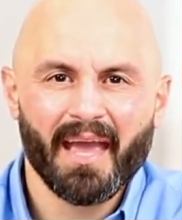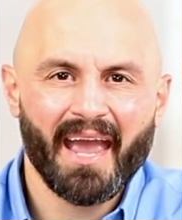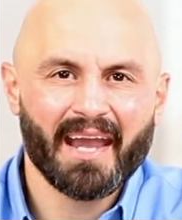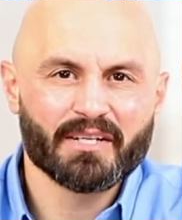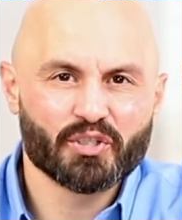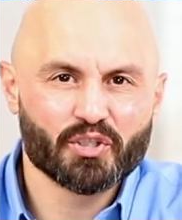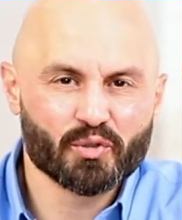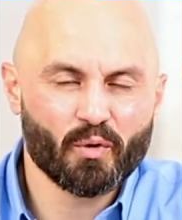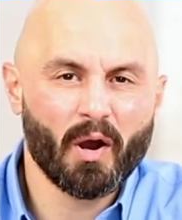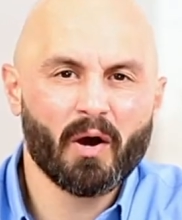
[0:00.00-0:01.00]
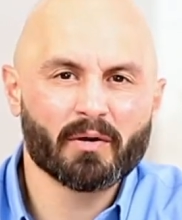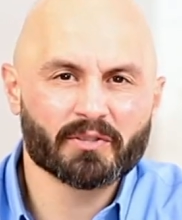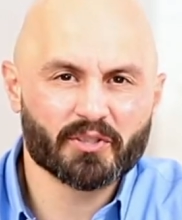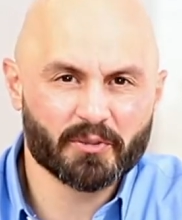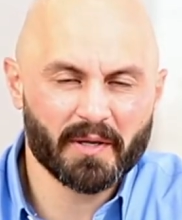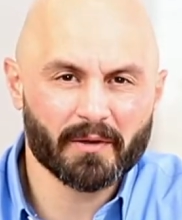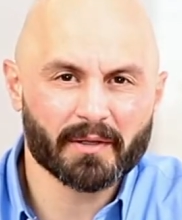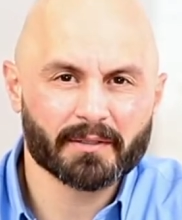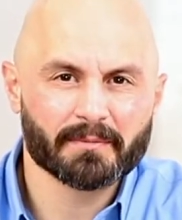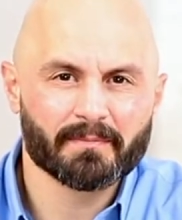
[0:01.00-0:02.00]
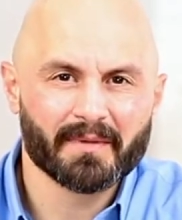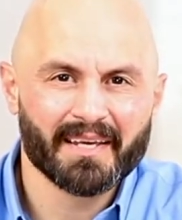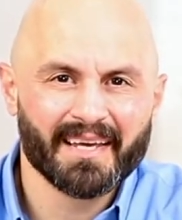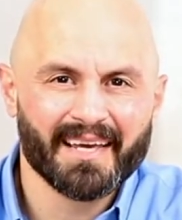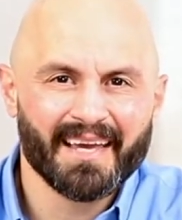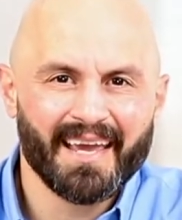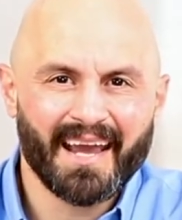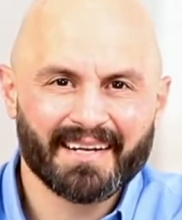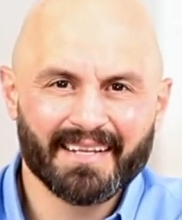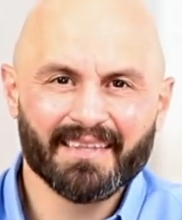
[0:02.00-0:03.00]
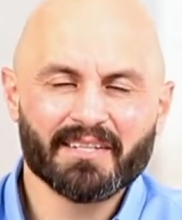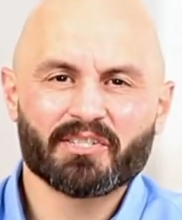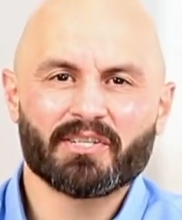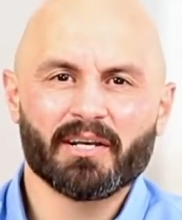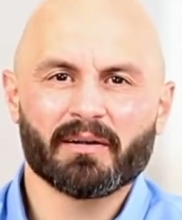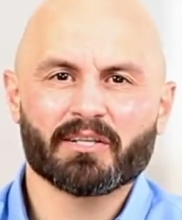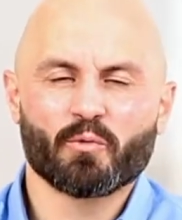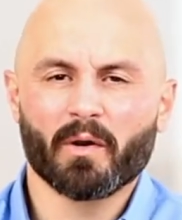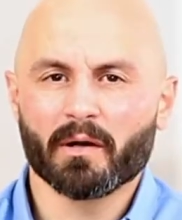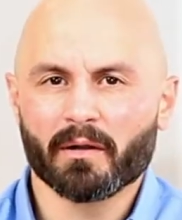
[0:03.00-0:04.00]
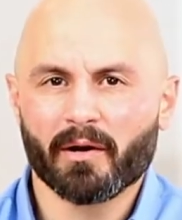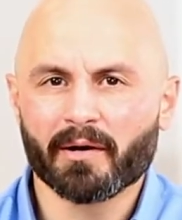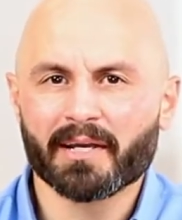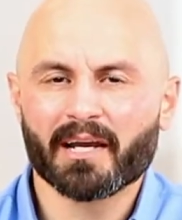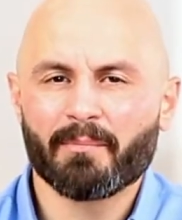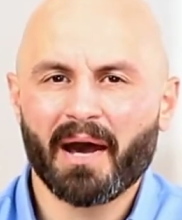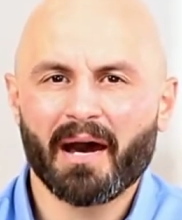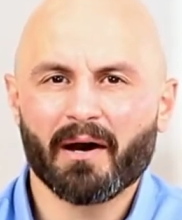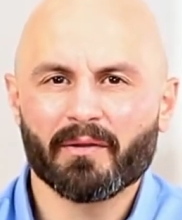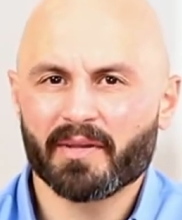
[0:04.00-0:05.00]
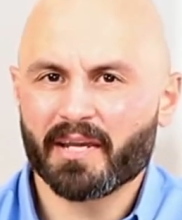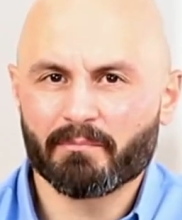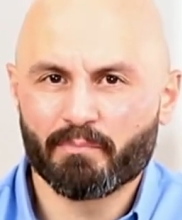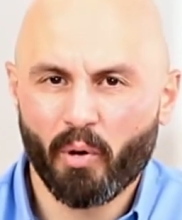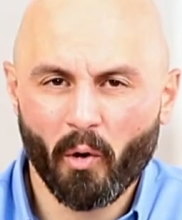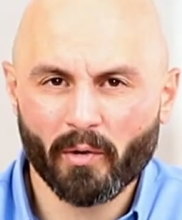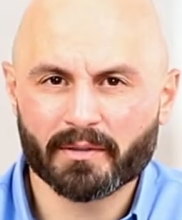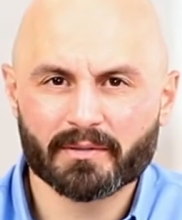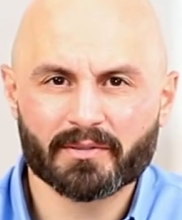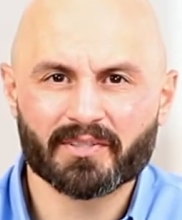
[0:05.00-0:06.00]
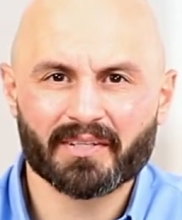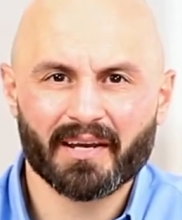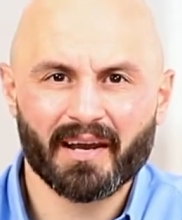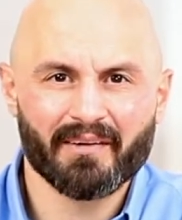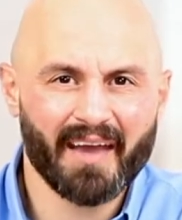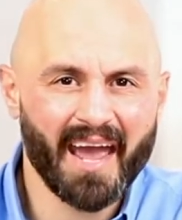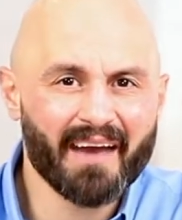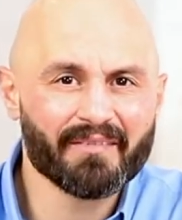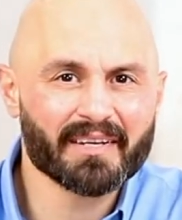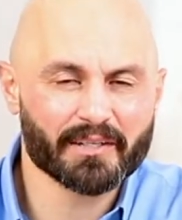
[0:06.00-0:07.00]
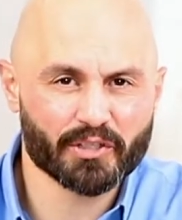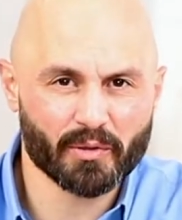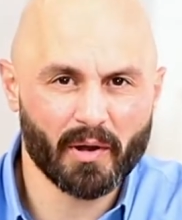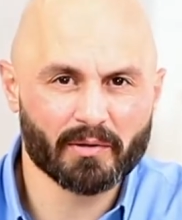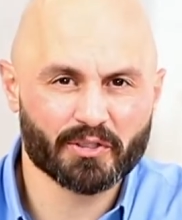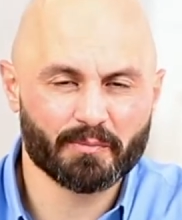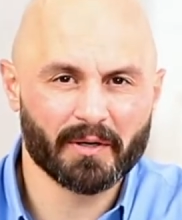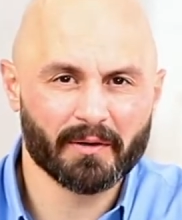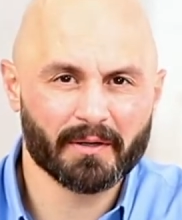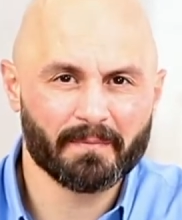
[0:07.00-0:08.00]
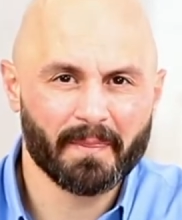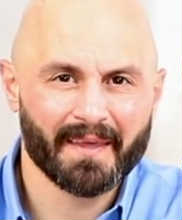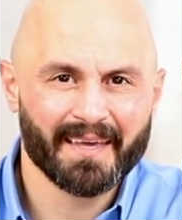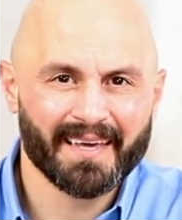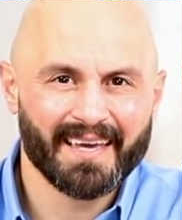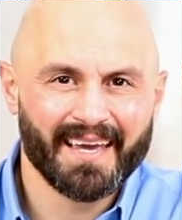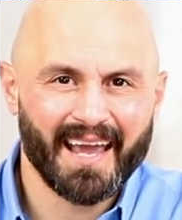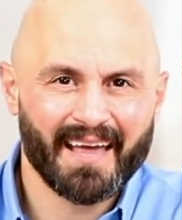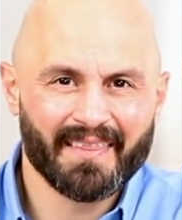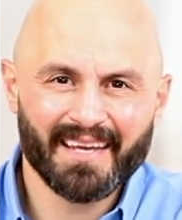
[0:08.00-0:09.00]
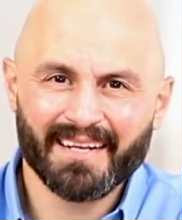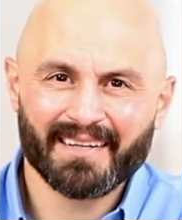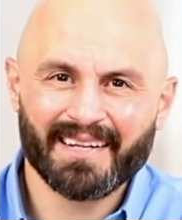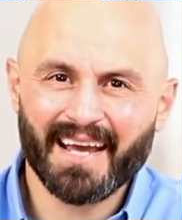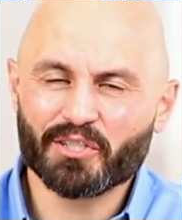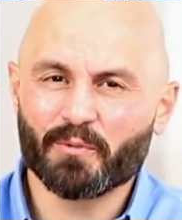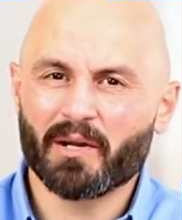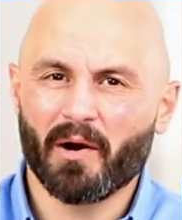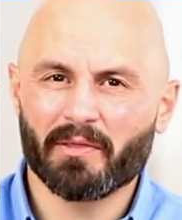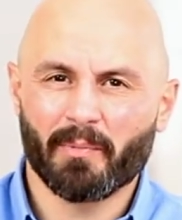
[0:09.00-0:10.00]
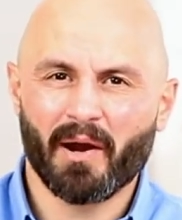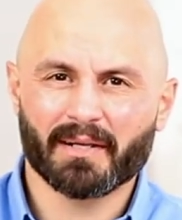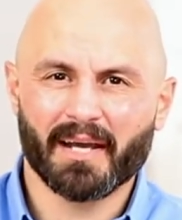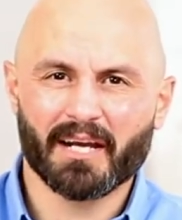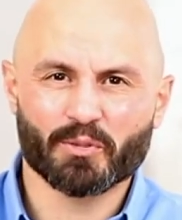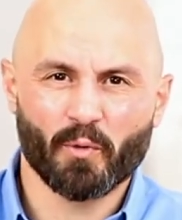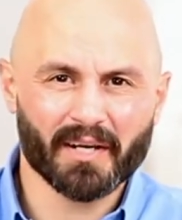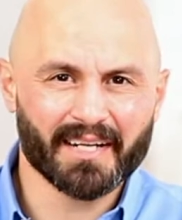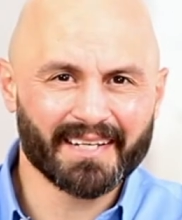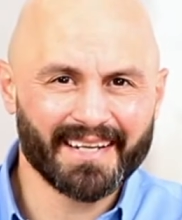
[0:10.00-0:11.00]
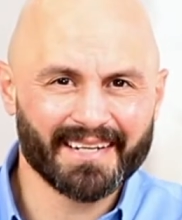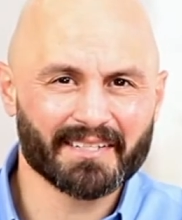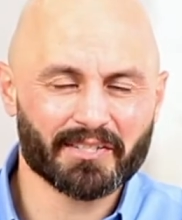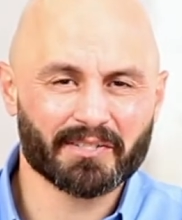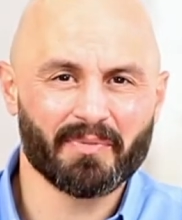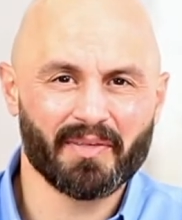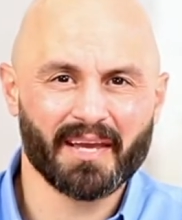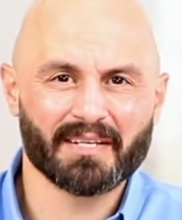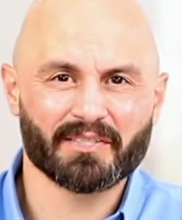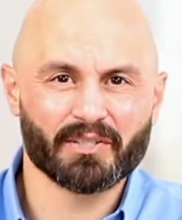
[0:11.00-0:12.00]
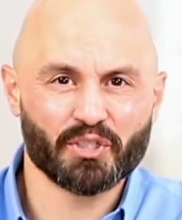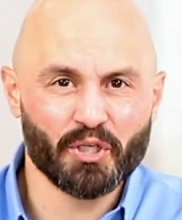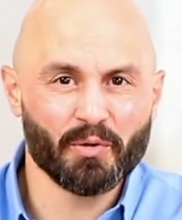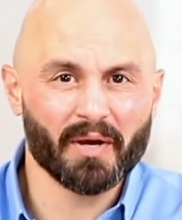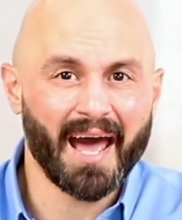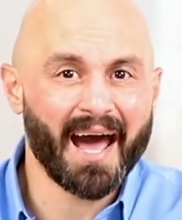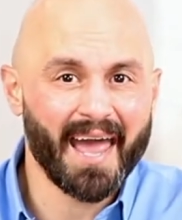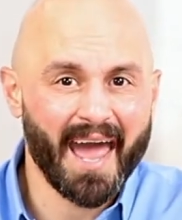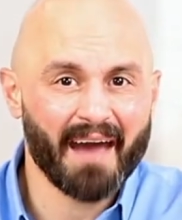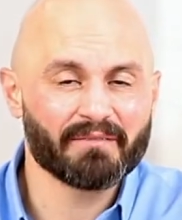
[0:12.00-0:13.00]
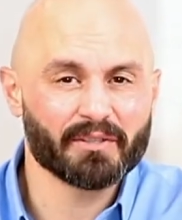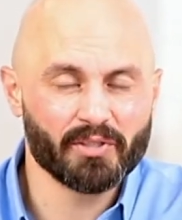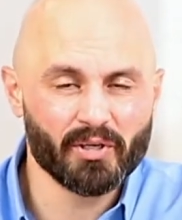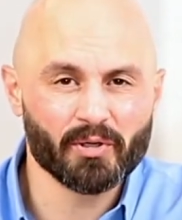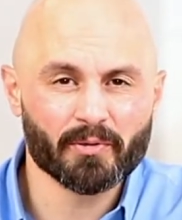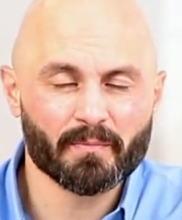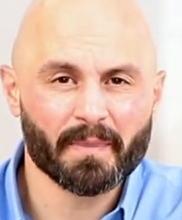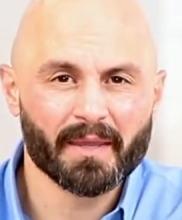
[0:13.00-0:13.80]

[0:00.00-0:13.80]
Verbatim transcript: A Strong Spirit. And in this series, we're learning about the importance of having a strong spirit. And then next week on the broadcast, we're going to get into some things that you and I have to do